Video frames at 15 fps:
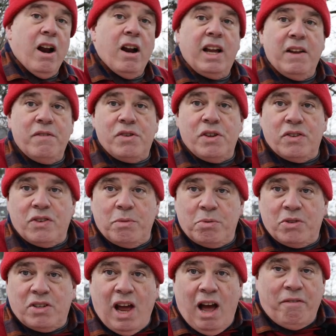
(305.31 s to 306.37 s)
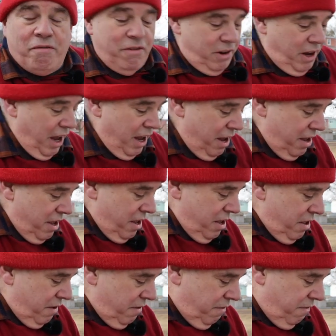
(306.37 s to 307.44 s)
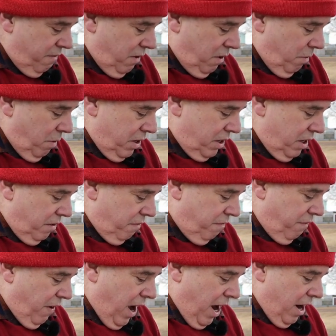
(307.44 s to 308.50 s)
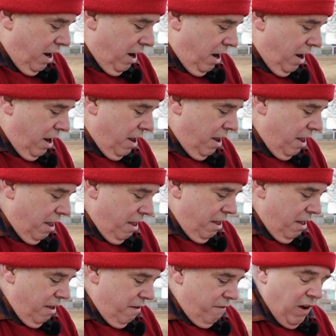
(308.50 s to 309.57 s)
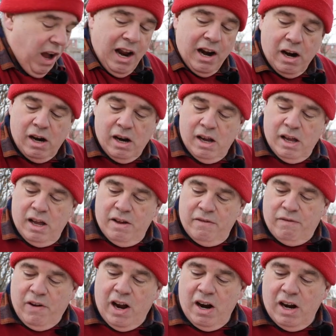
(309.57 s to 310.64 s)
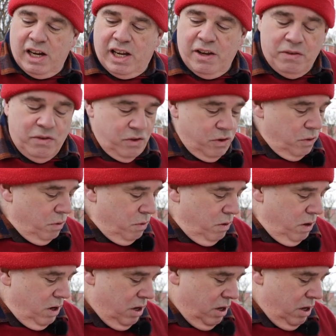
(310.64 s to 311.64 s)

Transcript: gives you some stuff. Okay, I'll write down fire. Fire gives you